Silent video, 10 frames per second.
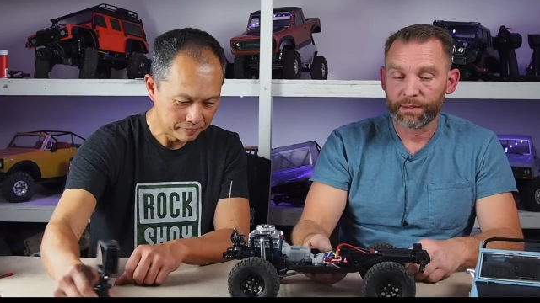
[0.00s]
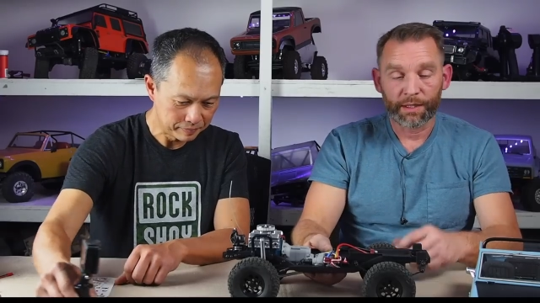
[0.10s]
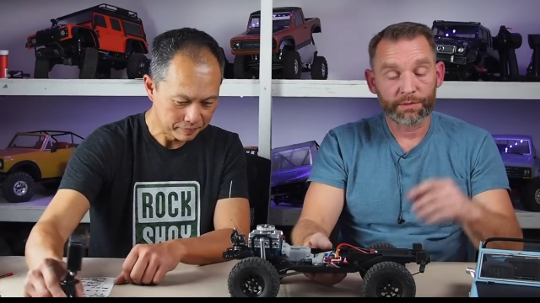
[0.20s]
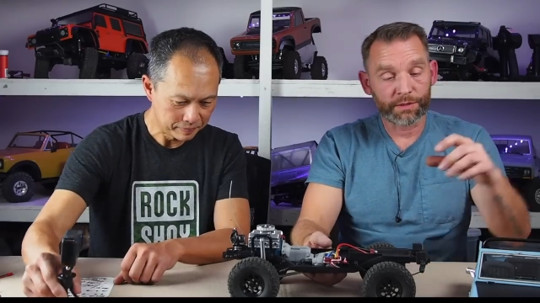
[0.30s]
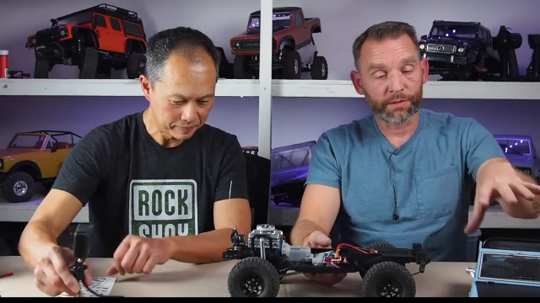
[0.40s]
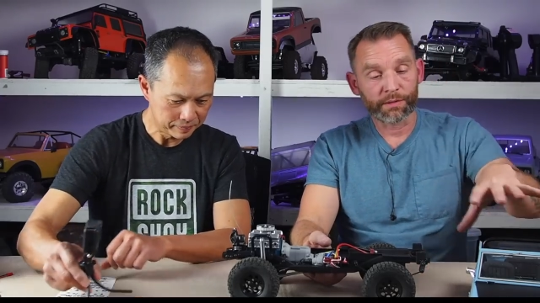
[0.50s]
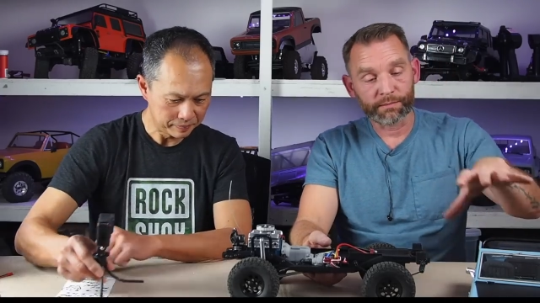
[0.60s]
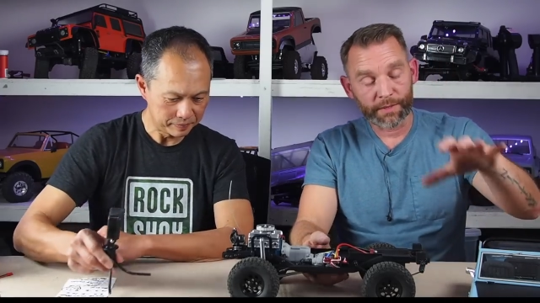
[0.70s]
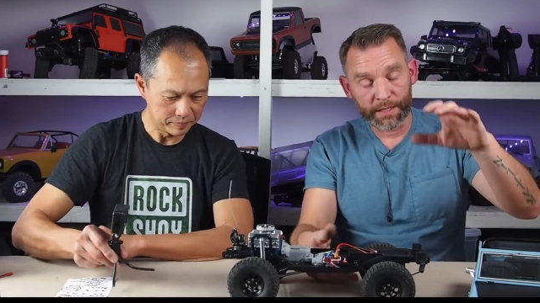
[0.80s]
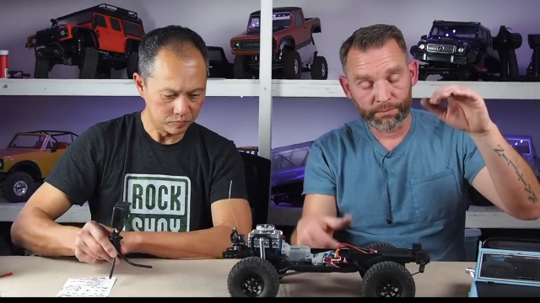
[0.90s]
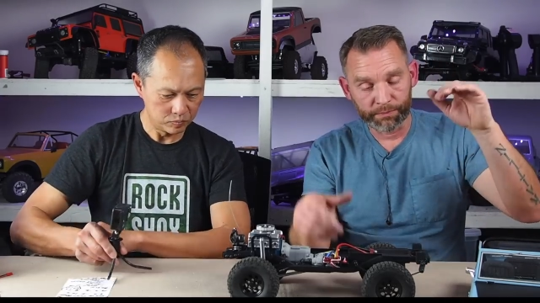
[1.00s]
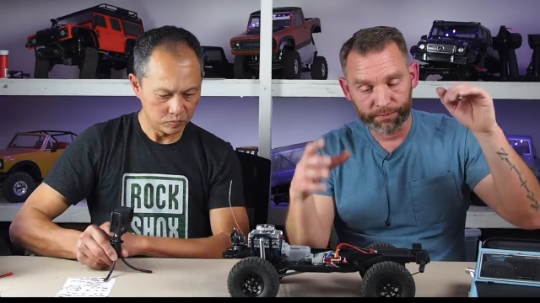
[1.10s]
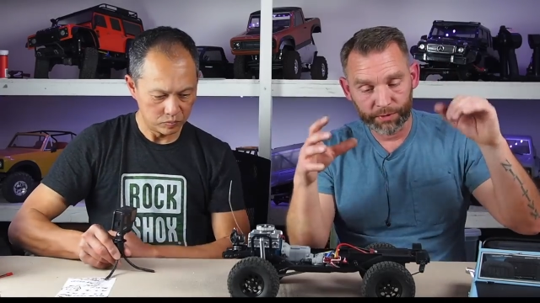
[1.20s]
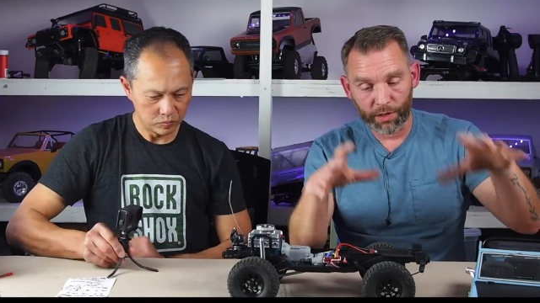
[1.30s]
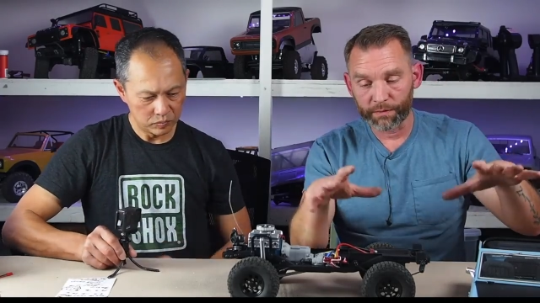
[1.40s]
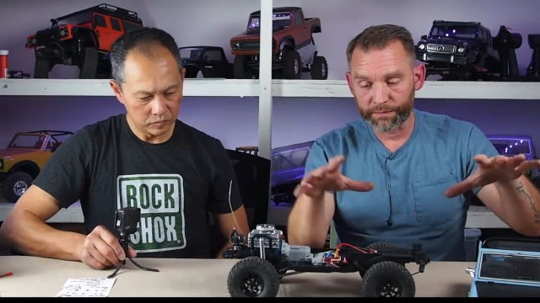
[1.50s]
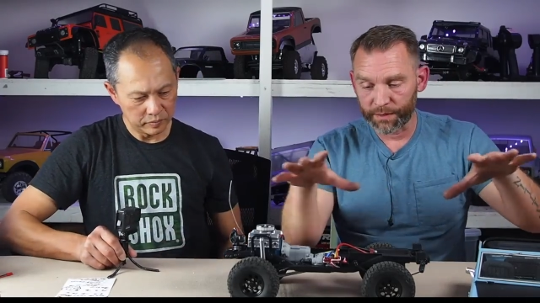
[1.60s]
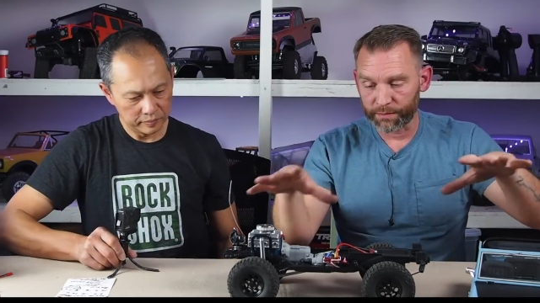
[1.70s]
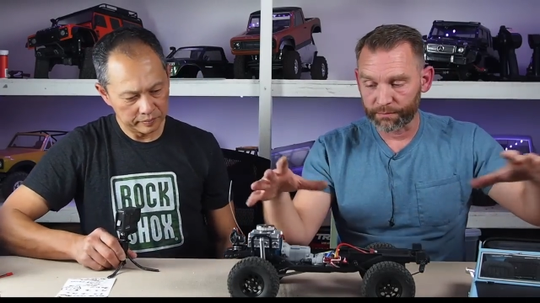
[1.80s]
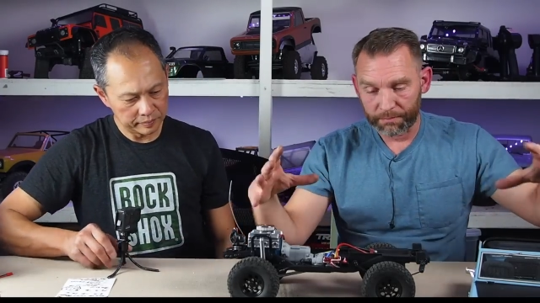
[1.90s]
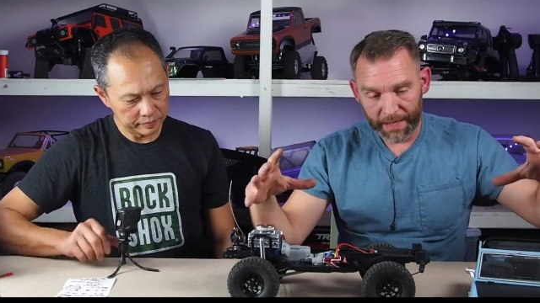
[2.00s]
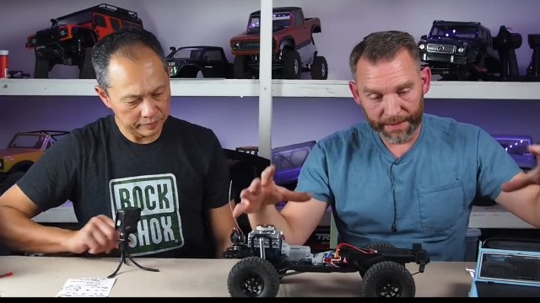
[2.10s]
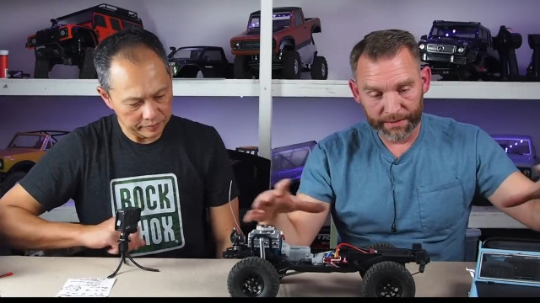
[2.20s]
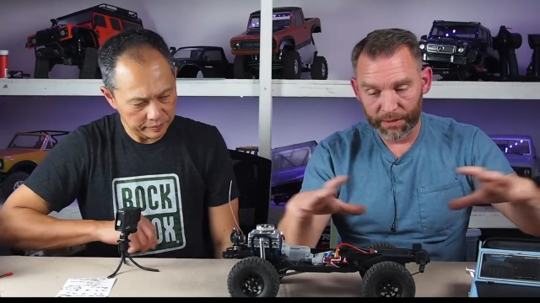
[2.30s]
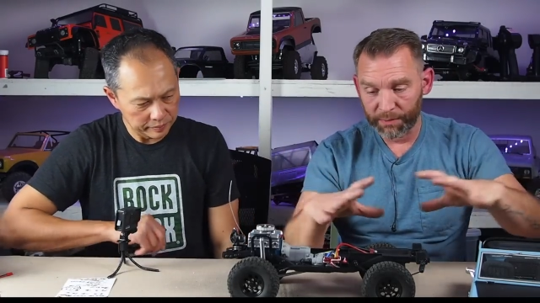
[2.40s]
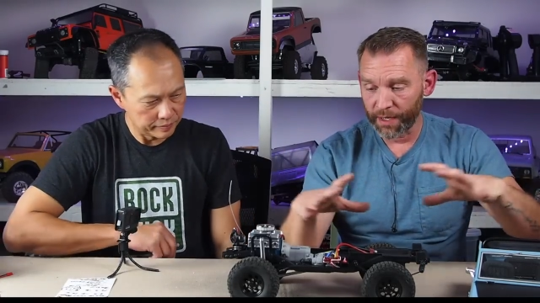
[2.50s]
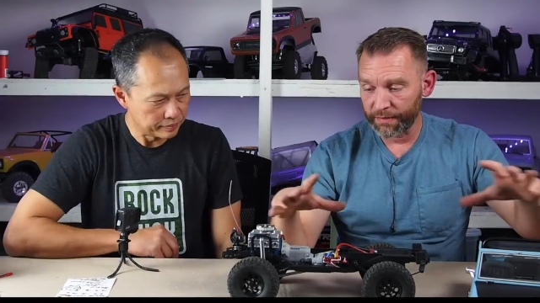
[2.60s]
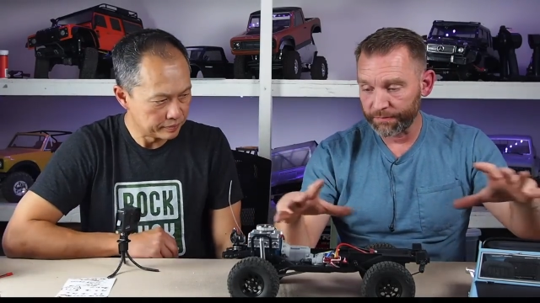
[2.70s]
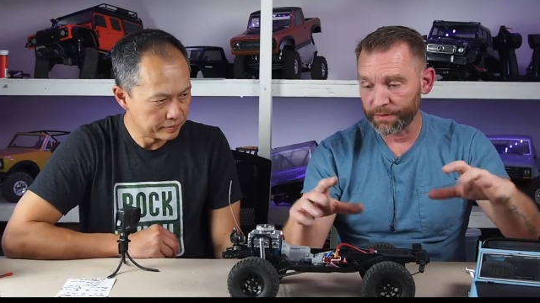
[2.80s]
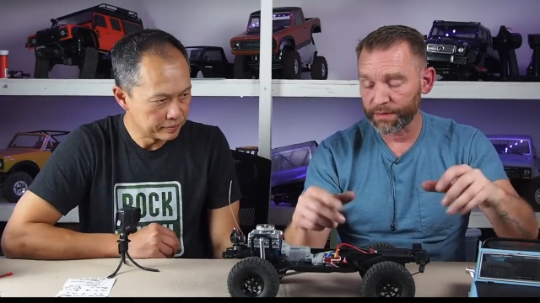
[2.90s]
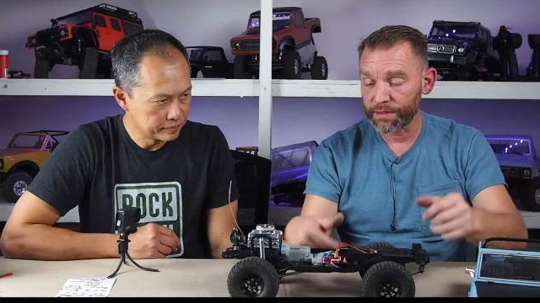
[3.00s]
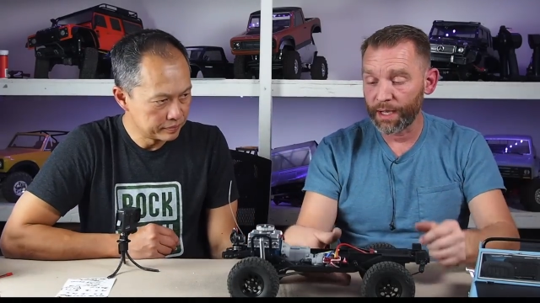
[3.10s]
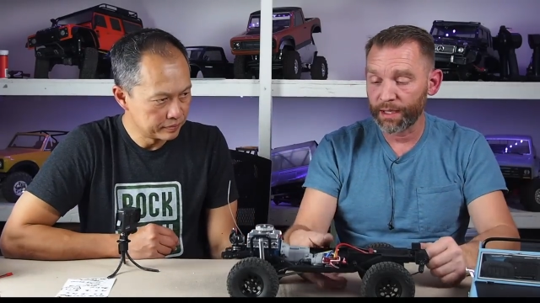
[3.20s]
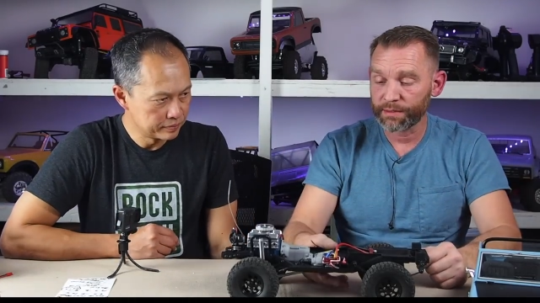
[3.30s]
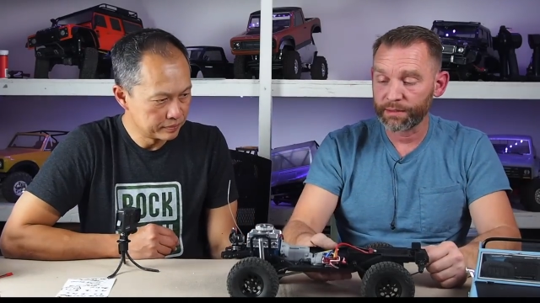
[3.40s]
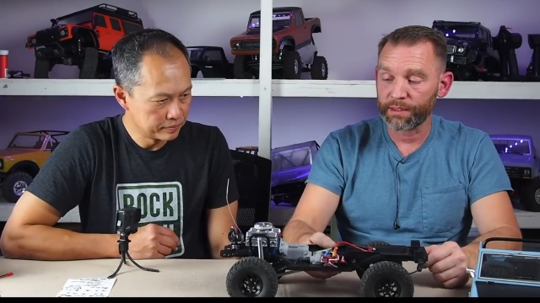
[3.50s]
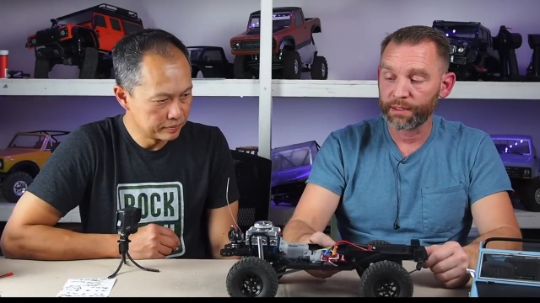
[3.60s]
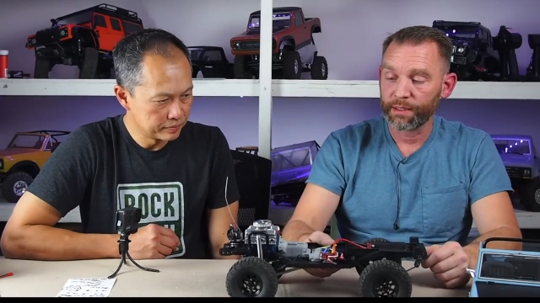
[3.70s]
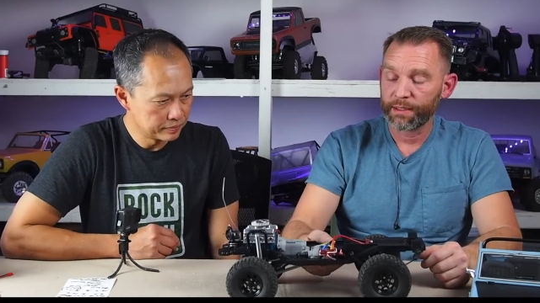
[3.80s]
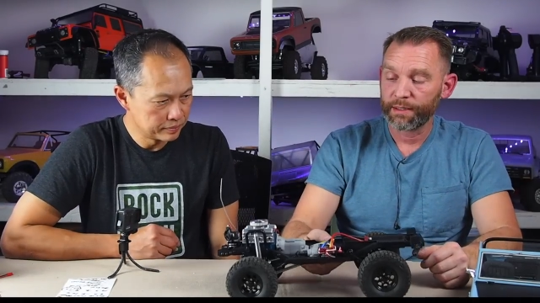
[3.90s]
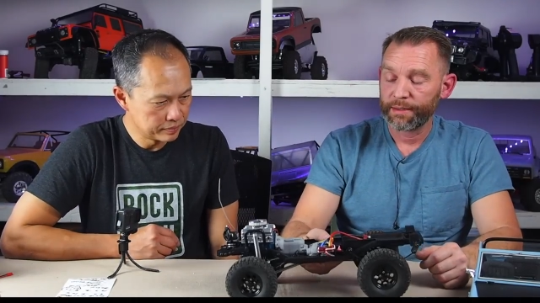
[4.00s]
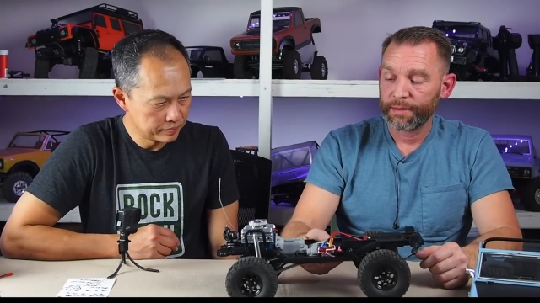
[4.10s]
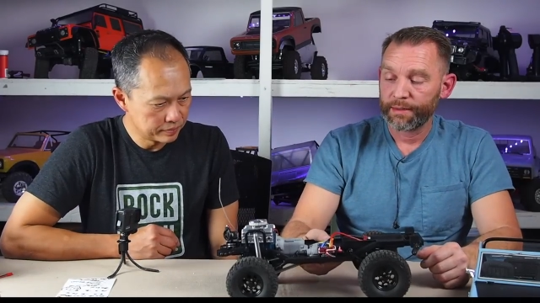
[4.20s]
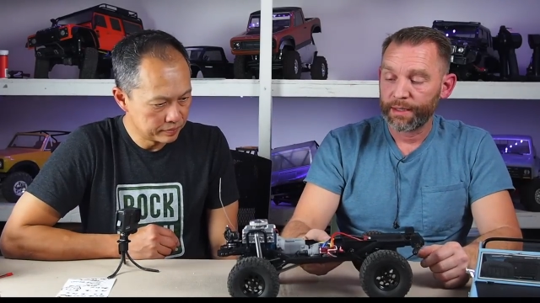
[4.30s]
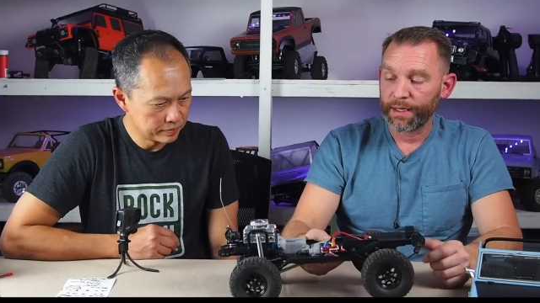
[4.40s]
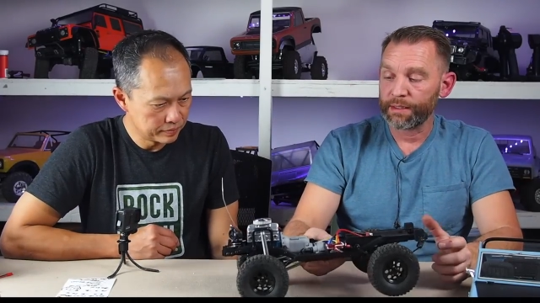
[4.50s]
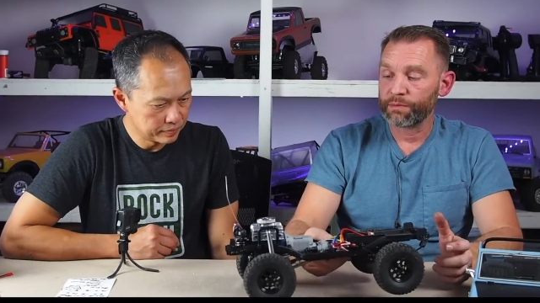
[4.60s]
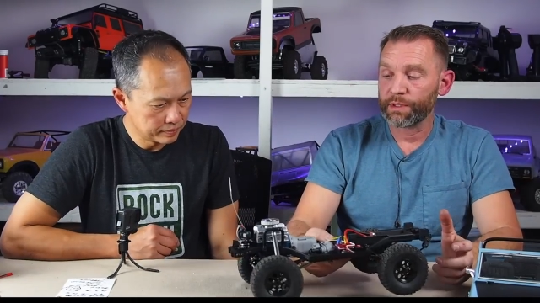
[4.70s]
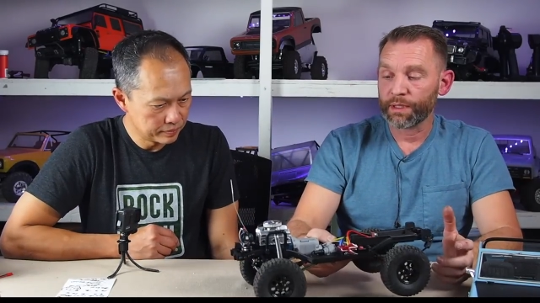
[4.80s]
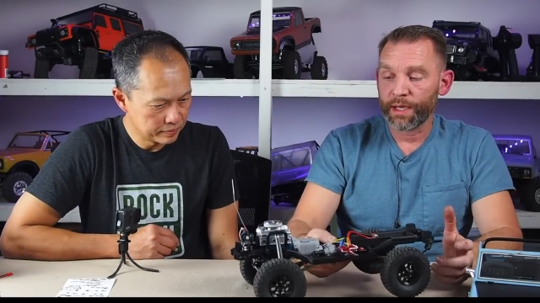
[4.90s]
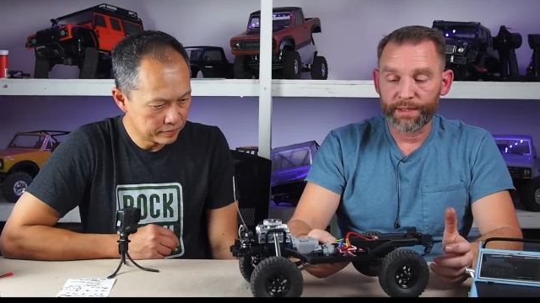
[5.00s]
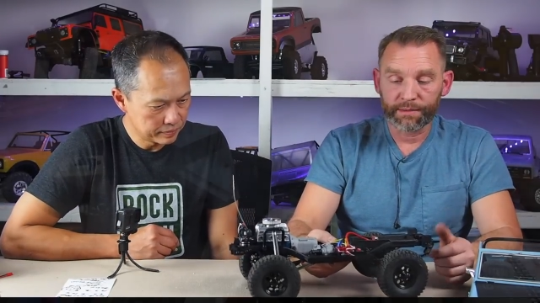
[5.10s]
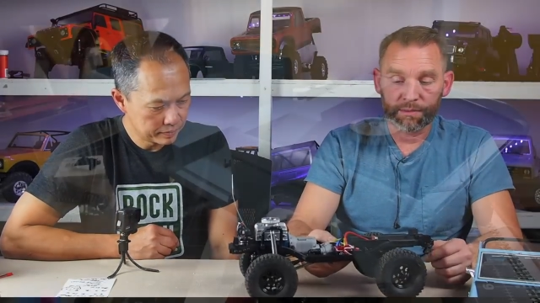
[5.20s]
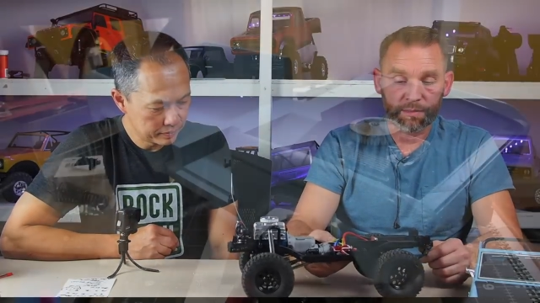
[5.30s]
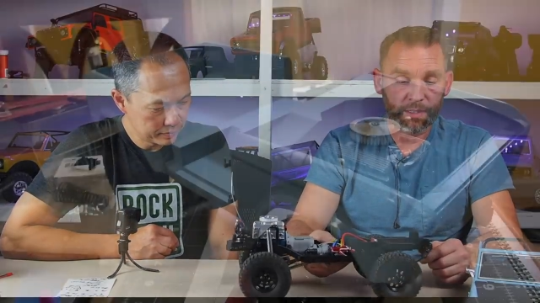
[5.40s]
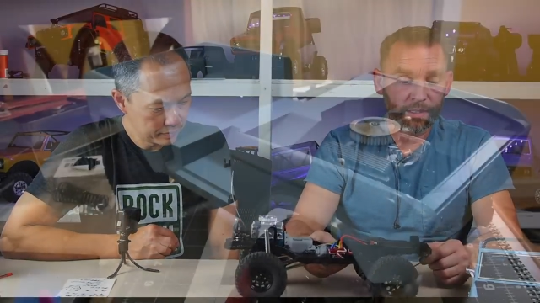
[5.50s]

Speaker 1: I was so in, engulfed in making the body fit the chassis, I then realized, okay,